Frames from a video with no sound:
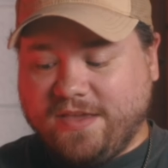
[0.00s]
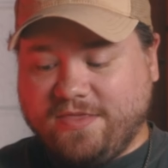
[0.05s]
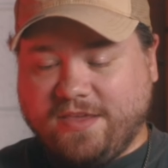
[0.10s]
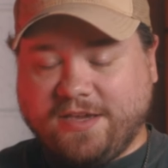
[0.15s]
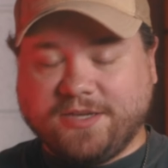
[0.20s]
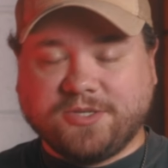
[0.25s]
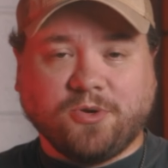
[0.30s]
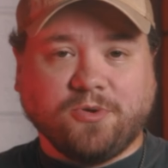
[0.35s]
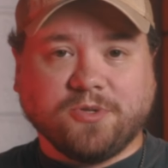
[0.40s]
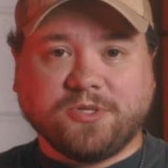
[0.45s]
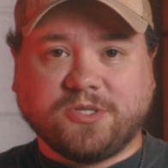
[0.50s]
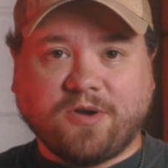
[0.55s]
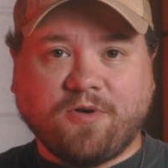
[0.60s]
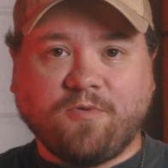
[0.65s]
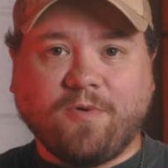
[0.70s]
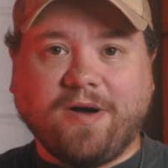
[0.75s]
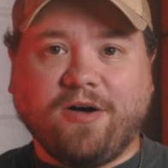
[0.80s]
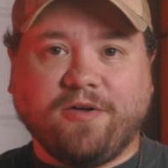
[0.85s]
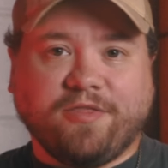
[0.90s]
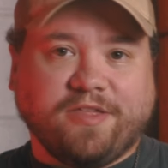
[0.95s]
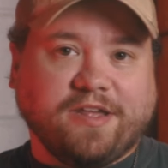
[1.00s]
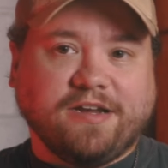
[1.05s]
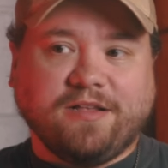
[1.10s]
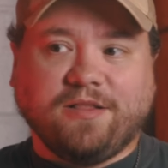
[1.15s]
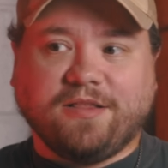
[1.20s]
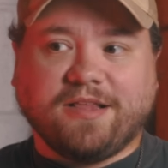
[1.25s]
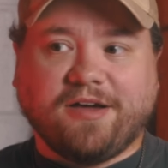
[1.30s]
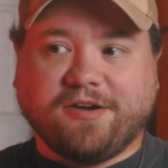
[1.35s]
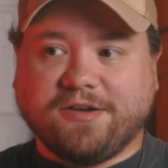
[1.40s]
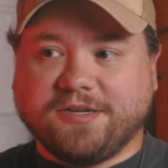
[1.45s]
They sold so well that it
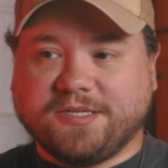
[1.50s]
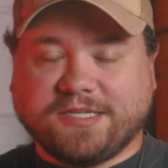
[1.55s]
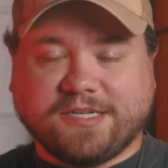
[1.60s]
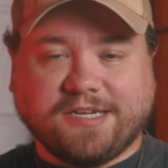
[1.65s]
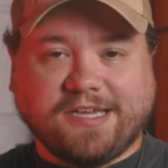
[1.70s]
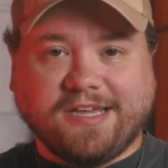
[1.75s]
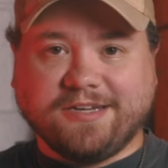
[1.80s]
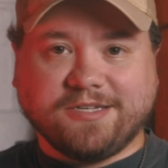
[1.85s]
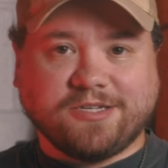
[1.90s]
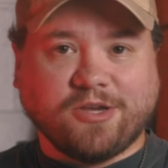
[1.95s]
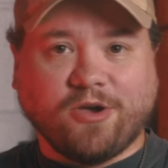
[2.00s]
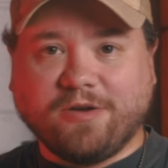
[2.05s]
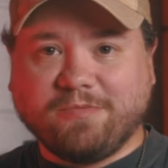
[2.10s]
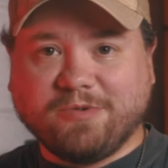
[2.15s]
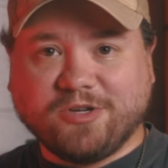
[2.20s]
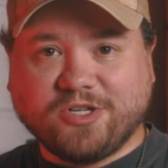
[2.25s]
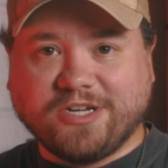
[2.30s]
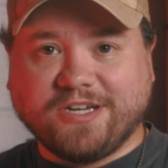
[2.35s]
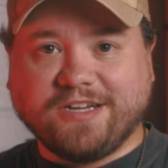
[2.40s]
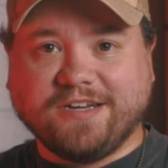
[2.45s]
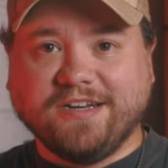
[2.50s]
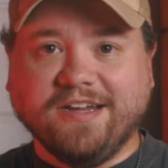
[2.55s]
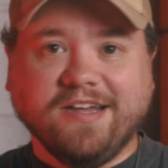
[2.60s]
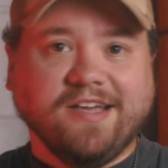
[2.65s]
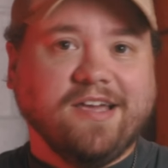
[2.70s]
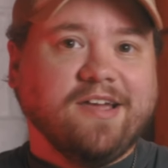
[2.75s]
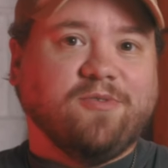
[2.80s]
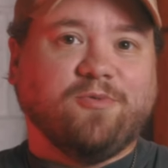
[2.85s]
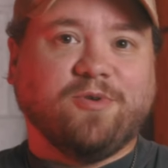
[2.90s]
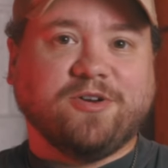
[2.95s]
allowed us to get a sewing machine,
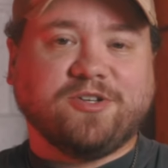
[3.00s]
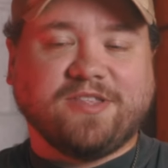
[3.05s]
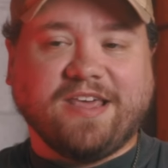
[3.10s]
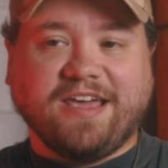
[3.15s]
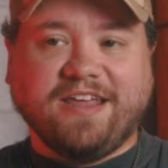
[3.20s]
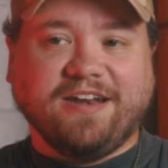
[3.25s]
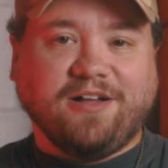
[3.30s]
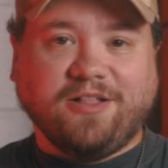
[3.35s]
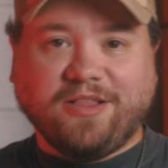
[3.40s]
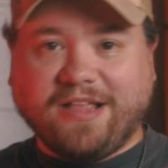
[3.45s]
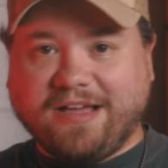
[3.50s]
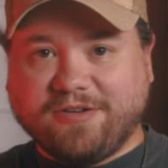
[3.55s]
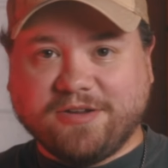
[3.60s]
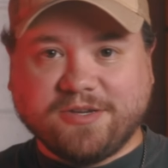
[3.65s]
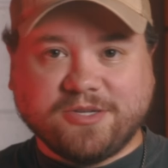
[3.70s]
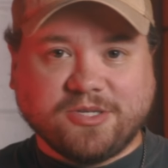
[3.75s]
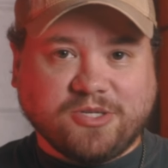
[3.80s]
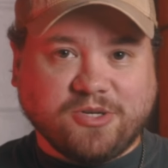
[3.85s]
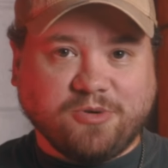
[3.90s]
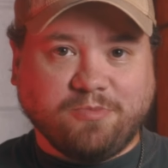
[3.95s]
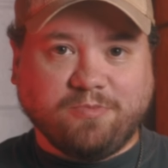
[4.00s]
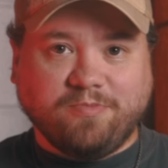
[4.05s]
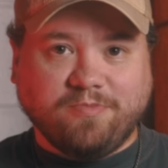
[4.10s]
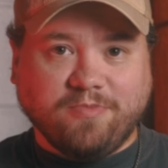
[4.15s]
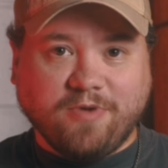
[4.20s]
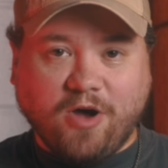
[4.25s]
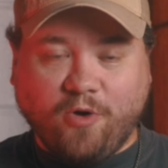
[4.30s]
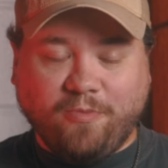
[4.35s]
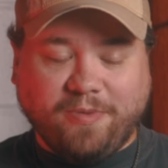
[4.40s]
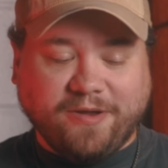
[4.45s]
which then allowed us to
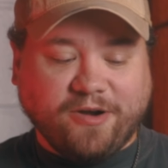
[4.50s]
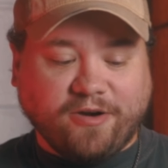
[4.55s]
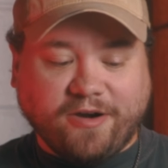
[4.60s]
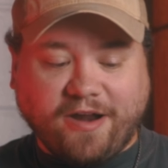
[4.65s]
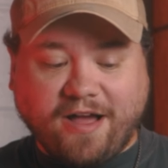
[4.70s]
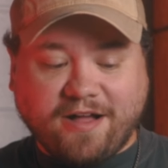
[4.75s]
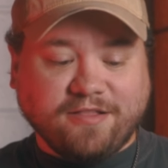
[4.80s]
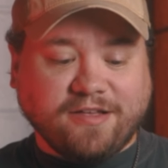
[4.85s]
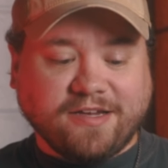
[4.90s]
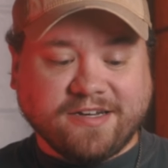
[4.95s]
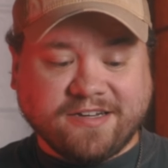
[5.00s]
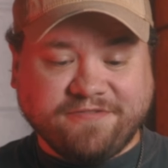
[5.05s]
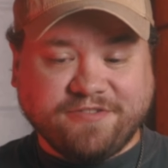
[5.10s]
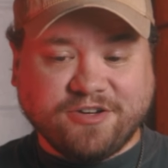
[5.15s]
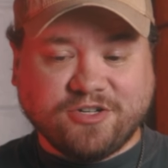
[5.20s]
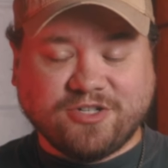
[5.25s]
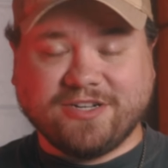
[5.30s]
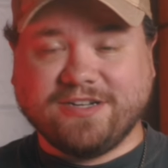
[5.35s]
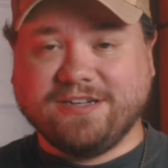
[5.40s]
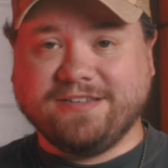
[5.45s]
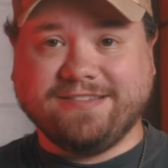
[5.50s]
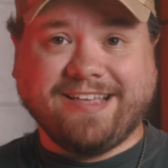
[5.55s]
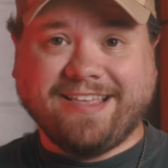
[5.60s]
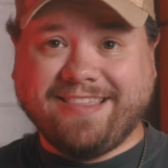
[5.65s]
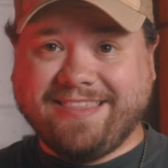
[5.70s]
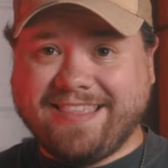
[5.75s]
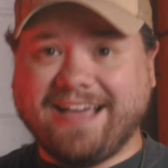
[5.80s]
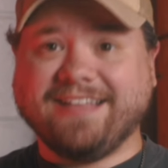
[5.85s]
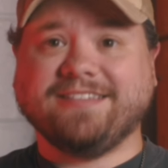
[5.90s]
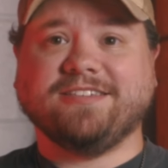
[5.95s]
open our nylon division, and
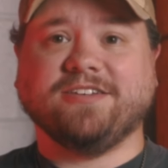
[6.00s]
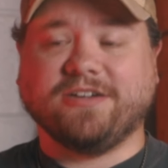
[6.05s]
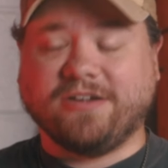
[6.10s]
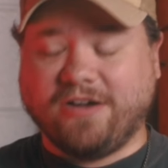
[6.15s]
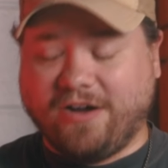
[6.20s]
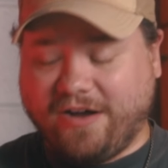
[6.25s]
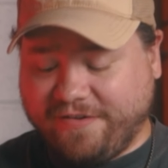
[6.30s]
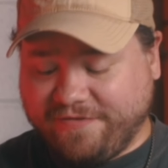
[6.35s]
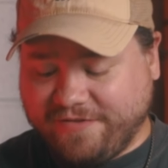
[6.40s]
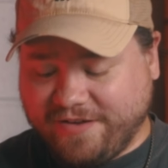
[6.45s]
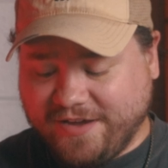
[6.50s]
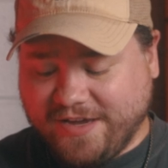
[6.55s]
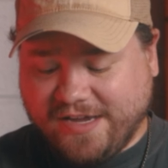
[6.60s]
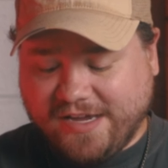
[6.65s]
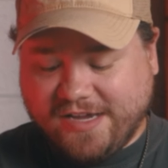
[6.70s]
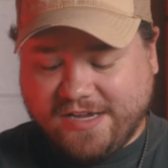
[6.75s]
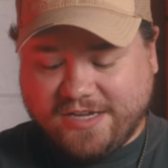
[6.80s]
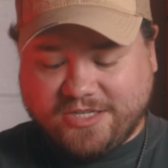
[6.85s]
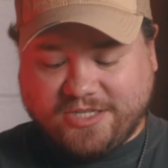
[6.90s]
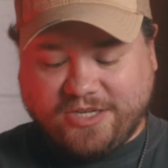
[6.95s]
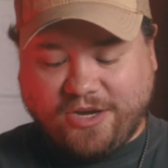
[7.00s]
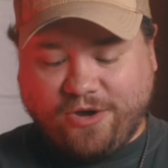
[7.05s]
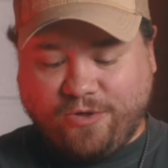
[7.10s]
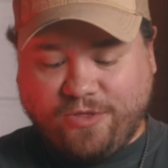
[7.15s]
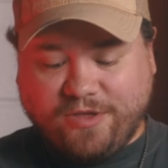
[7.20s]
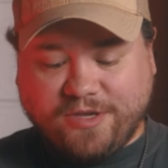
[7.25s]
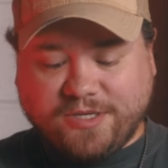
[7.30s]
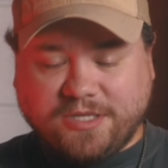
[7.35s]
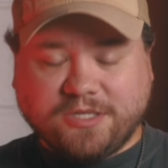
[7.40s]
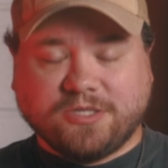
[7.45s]
then that took off. So
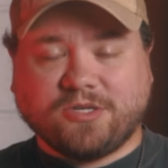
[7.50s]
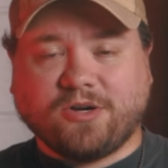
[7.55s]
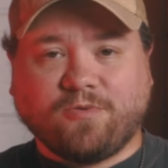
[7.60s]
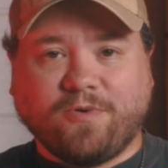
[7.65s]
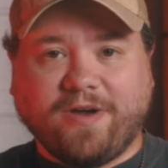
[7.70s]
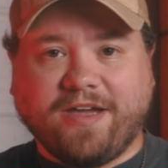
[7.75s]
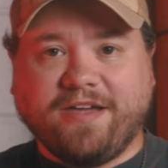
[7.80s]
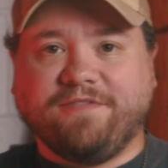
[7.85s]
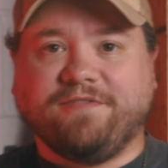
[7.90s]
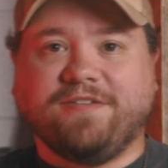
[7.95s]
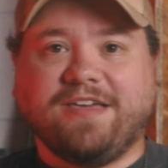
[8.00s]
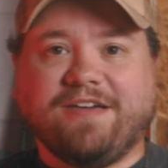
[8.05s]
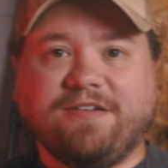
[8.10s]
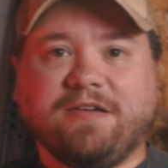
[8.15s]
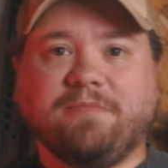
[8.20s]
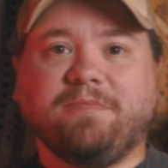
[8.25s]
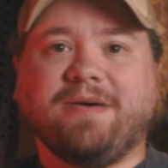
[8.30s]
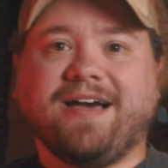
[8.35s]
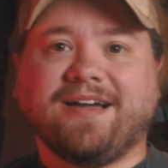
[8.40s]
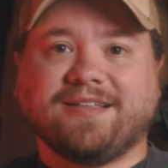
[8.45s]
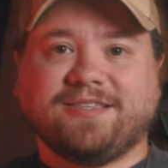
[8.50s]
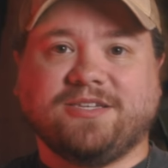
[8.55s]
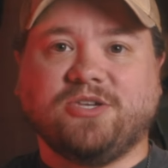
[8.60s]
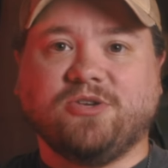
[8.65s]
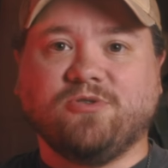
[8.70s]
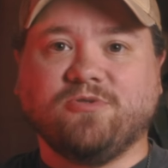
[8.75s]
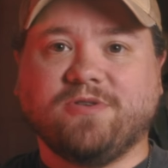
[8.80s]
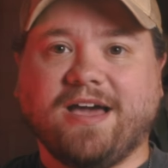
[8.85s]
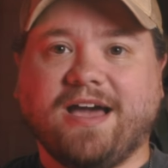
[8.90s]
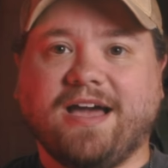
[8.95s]
this is our way of giving back to
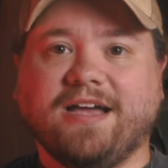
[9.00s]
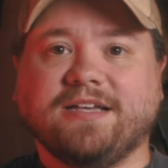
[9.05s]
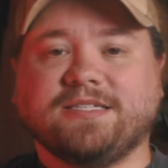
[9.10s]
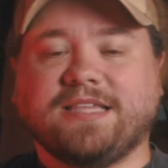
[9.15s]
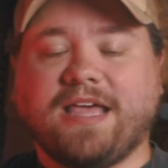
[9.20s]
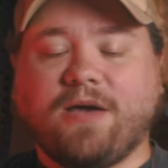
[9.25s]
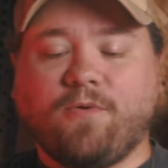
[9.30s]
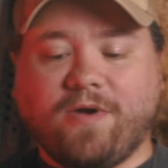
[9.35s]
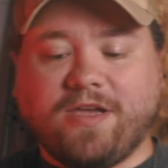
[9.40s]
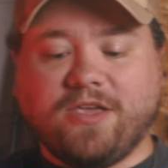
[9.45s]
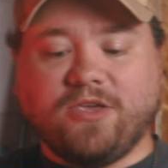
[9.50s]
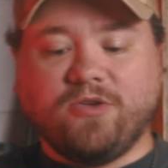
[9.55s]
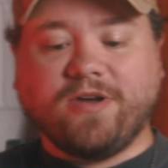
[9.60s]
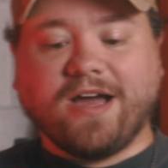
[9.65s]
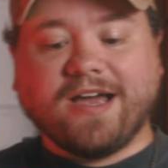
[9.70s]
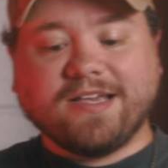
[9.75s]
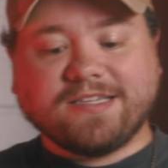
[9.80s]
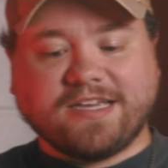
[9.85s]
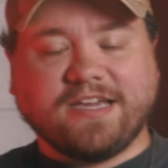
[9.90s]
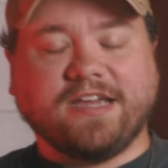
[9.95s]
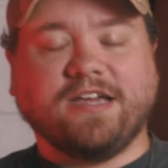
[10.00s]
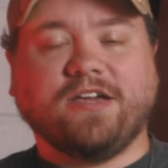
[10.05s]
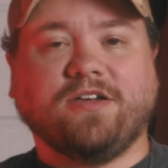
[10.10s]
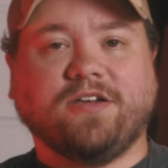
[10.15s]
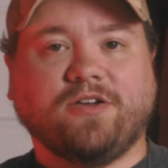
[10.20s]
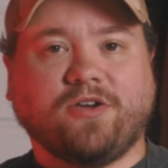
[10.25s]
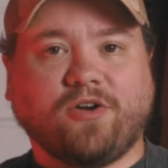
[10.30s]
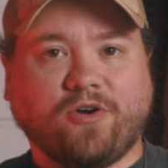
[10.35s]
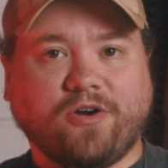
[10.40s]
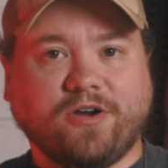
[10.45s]
you guys. That way you guys can
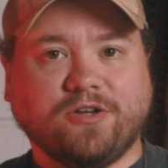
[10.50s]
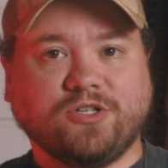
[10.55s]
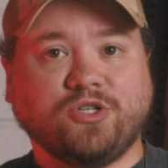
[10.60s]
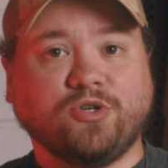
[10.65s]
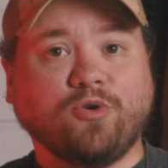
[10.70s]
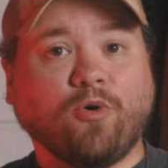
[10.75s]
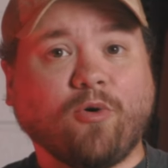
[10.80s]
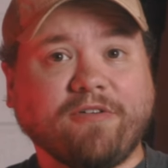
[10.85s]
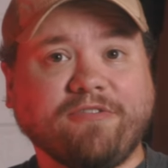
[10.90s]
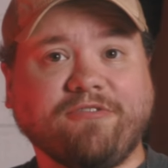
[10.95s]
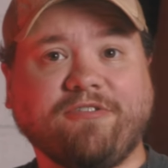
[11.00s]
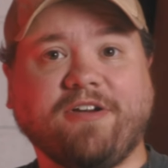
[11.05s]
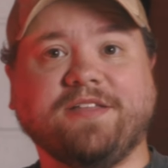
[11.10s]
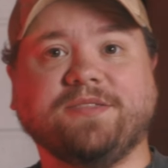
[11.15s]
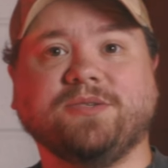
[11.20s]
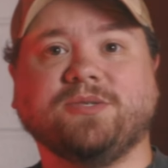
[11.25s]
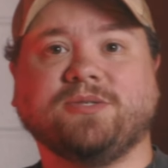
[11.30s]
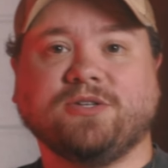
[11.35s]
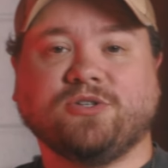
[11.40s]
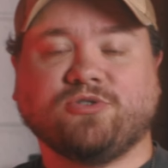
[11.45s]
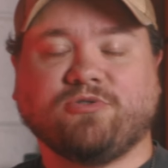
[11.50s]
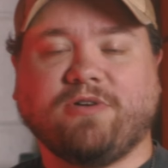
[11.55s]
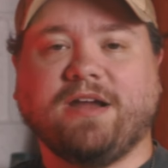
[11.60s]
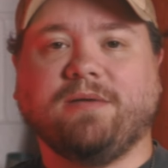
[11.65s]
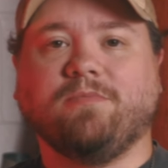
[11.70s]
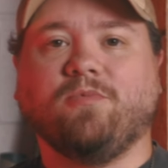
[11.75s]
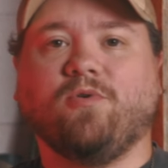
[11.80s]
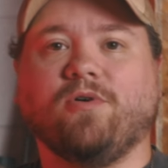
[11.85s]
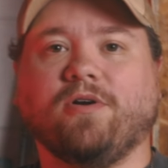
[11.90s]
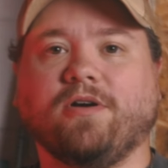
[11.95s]
encourage your friends to
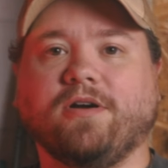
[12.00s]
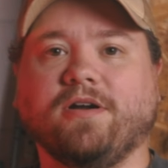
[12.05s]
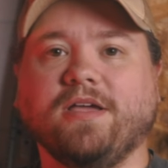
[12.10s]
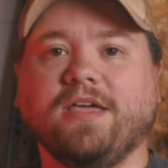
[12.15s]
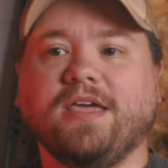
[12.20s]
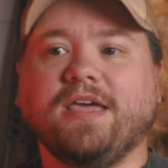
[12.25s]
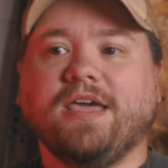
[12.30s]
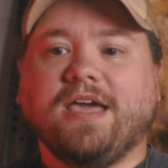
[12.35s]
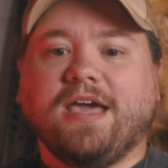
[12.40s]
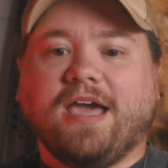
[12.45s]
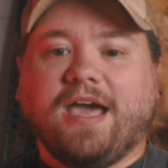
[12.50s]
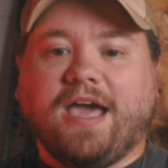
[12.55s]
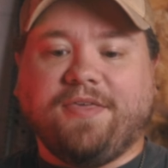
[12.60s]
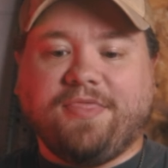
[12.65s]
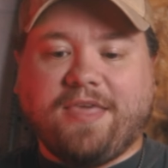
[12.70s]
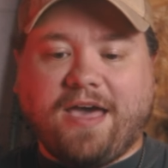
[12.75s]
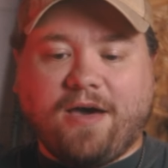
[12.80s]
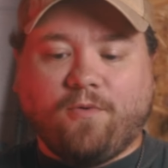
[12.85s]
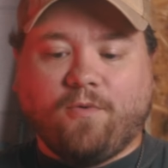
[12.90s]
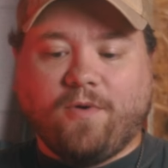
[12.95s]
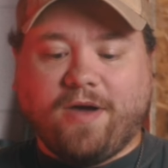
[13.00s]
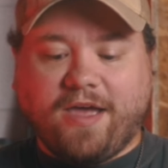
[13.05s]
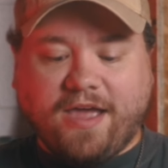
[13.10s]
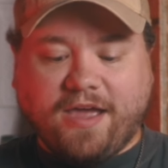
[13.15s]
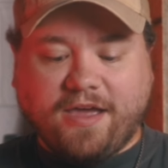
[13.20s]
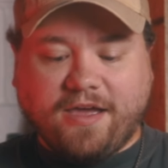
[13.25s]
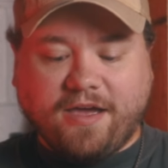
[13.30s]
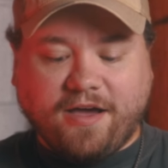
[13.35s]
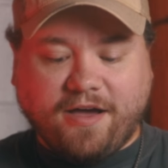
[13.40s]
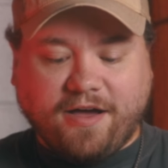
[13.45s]
train more, and that
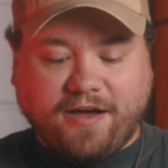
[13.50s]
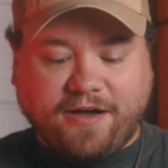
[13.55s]
way